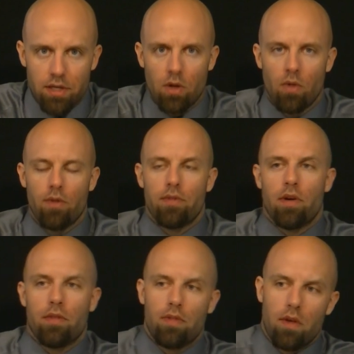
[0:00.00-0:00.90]

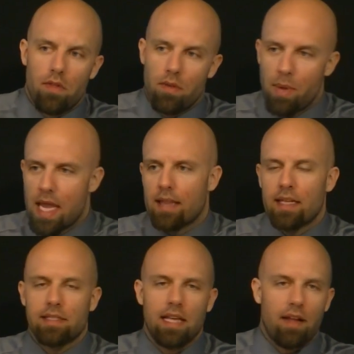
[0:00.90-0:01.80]
The being
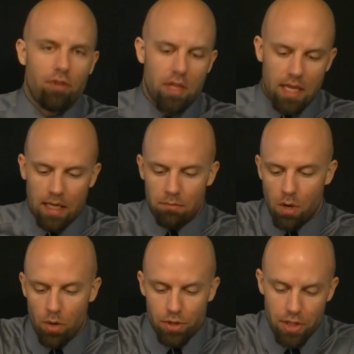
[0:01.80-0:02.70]
that set everything in
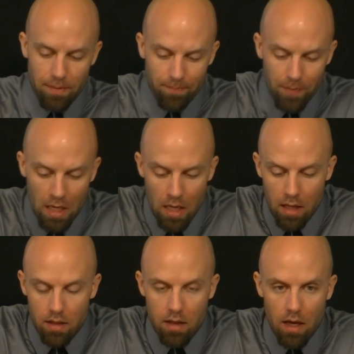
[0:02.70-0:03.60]
motion,
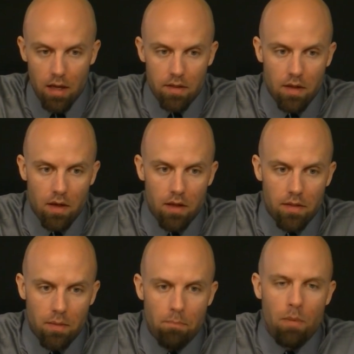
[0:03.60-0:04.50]

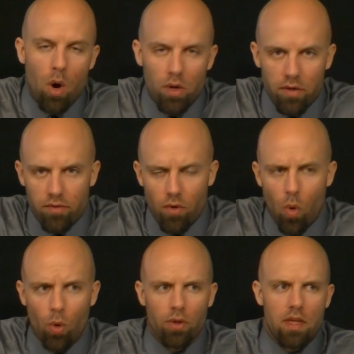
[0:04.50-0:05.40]
the motive
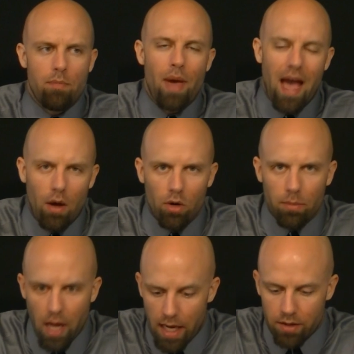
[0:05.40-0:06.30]
or the power
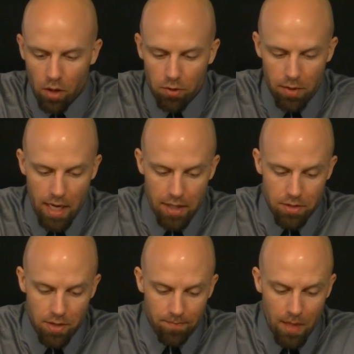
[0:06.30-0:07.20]
behind all
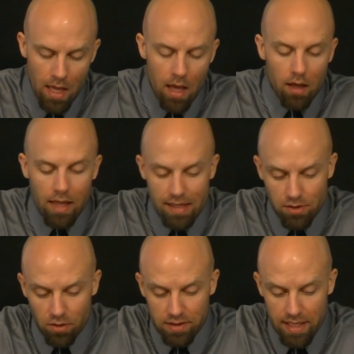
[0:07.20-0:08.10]
creation.
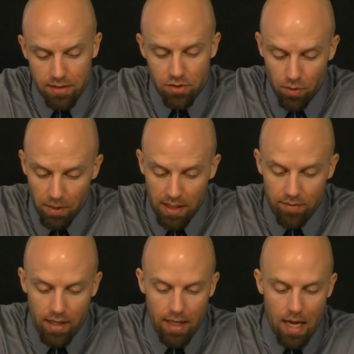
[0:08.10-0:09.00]
Classical deists do
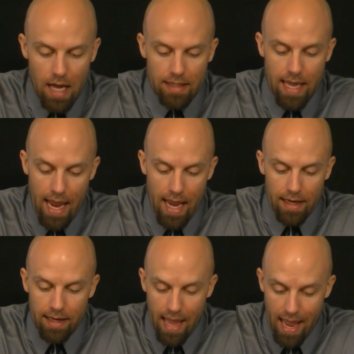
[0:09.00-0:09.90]
believe that God
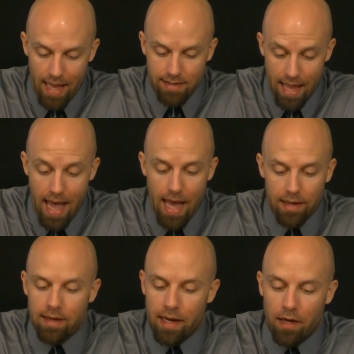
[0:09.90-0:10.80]
can and has
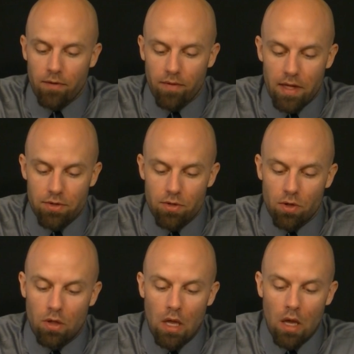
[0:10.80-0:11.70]
had an
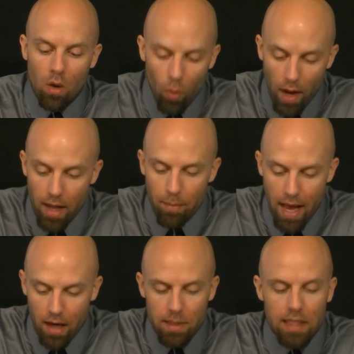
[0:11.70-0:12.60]
interventional way
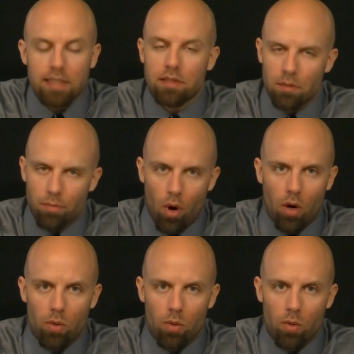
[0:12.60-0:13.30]
about him, at least in part.